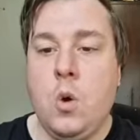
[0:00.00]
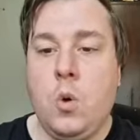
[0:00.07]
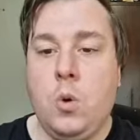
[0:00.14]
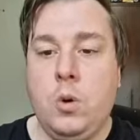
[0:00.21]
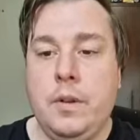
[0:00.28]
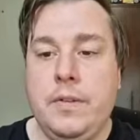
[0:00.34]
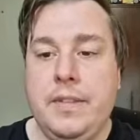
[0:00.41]

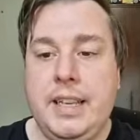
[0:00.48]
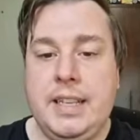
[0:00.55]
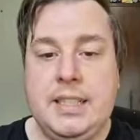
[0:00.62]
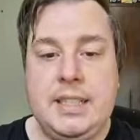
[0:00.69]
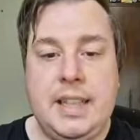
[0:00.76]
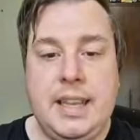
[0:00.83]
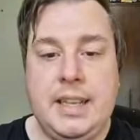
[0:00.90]
all of
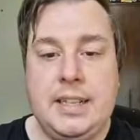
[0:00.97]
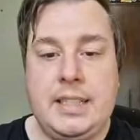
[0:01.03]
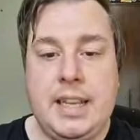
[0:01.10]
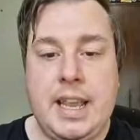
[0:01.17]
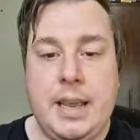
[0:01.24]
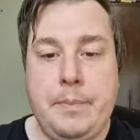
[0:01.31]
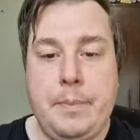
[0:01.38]
these
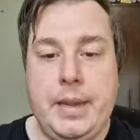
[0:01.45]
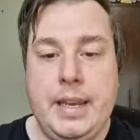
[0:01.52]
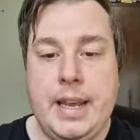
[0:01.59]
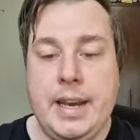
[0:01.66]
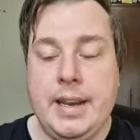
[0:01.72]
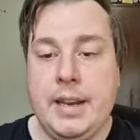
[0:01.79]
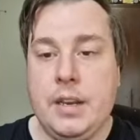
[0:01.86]
things can be
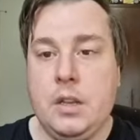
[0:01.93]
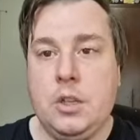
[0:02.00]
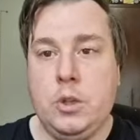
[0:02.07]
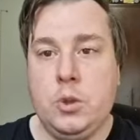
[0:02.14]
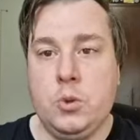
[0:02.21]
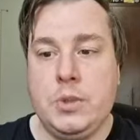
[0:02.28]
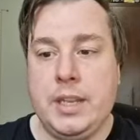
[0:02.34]
done
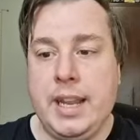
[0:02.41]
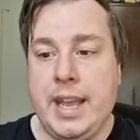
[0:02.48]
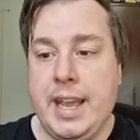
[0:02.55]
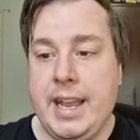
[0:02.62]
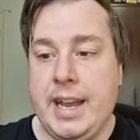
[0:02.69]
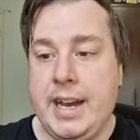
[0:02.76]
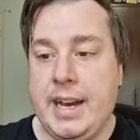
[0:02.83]
using
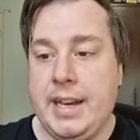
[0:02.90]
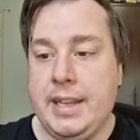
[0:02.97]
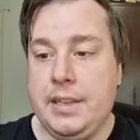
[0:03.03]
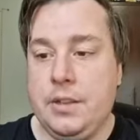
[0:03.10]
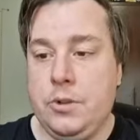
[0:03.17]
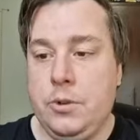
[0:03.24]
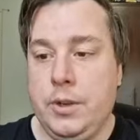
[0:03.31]

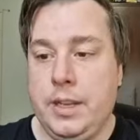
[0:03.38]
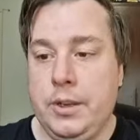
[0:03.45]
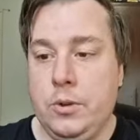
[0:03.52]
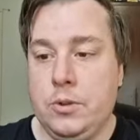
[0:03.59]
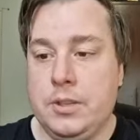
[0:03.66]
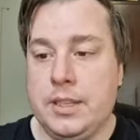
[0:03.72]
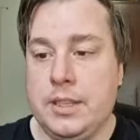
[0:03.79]
AI. You
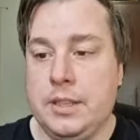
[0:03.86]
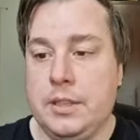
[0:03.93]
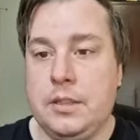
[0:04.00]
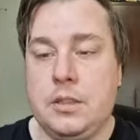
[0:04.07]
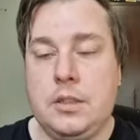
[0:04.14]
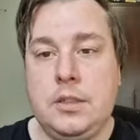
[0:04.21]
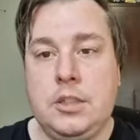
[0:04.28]
can use
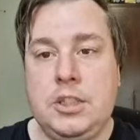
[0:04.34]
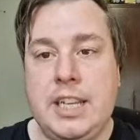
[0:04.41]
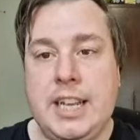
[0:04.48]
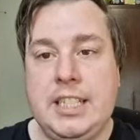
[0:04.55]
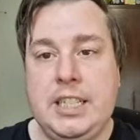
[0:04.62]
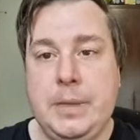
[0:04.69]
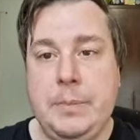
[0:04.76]
a
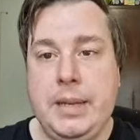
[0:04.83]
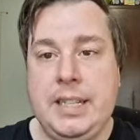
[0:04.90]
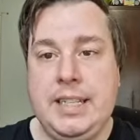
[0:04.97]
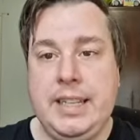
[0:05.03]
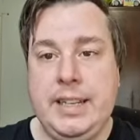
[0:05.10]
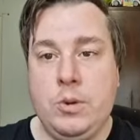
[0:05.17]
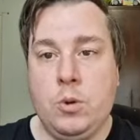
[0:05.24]

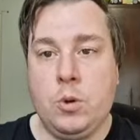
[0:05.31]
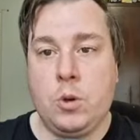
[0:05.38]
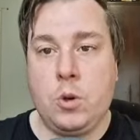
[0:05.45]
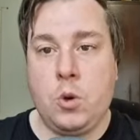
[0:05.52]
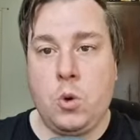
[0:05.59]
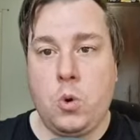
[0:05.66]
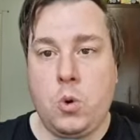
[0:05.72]
ChatGPT or
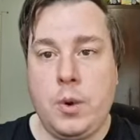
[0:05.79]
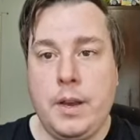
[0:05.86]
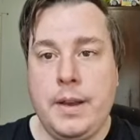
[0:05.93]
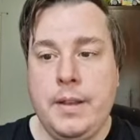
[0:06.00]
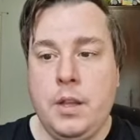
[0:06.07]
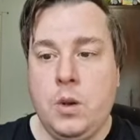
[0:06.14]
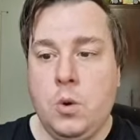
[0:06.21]
Claude
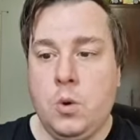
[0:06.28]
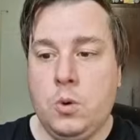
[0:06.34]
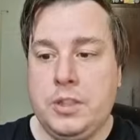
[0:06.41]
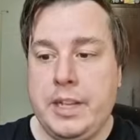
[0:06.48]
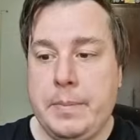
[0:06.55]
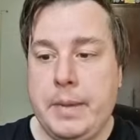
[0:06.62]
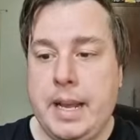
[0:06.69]

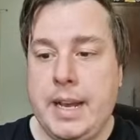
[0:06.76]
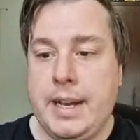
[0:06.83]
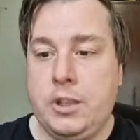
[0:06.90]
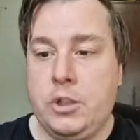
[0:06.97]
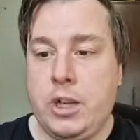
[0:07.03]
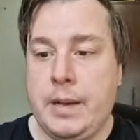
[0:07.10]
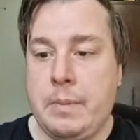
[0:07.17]
or
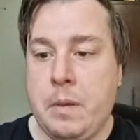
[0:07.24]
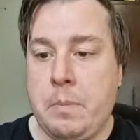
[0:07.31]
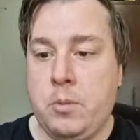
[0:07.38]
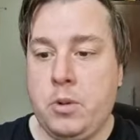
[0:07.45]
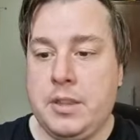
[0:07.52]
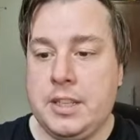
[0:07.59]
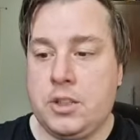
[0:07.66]
Gemini to come
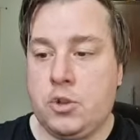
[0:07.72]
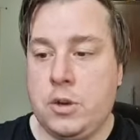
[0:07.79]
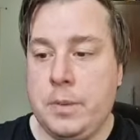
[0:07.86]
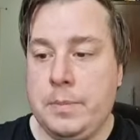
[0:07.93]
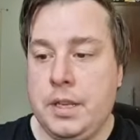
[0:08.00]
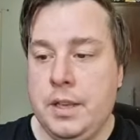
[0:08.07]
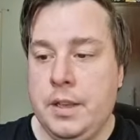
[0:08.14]
up with a
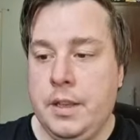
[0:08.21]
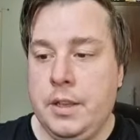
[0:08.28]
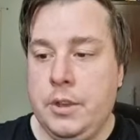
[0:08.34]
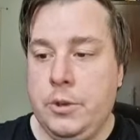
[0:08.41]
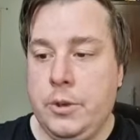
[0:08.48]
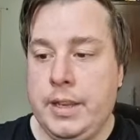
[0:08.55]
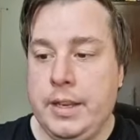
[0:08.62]
script.
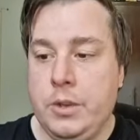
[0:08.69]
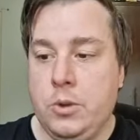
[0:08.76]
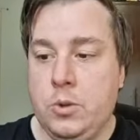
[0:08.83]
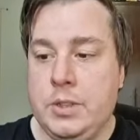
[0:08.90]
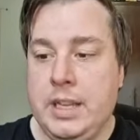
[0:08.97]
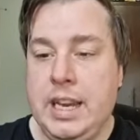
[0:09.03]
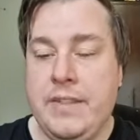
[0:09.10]
You can
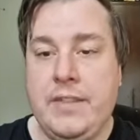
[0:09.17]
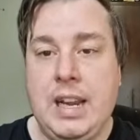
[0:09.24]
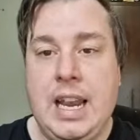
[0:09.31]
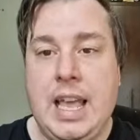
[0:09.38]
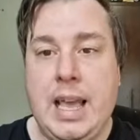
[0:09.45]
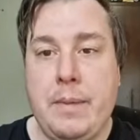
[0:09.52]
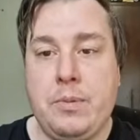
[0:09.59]
use
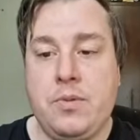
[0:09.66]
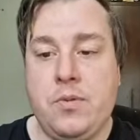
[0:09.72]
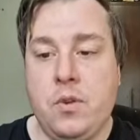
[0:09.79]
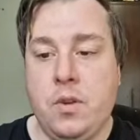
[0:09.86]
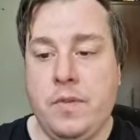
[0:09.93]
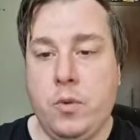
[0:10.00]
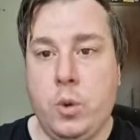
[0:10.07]
11 Labs
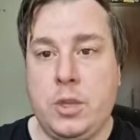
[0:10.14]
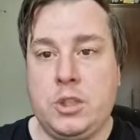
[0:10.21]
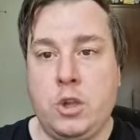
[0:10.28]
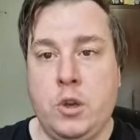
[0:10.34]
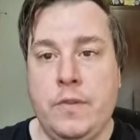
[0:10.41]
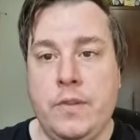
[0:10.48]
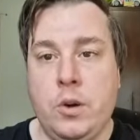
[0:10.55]
for
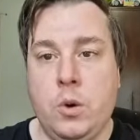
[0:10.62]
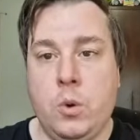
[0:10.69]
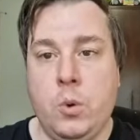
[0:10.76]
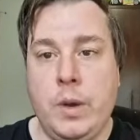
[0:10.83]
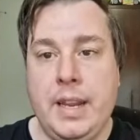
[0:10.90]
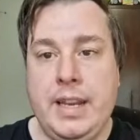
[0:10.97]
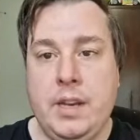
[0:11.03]
voiceover
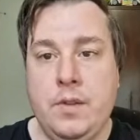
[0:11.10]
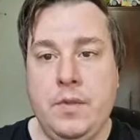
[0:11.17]
or any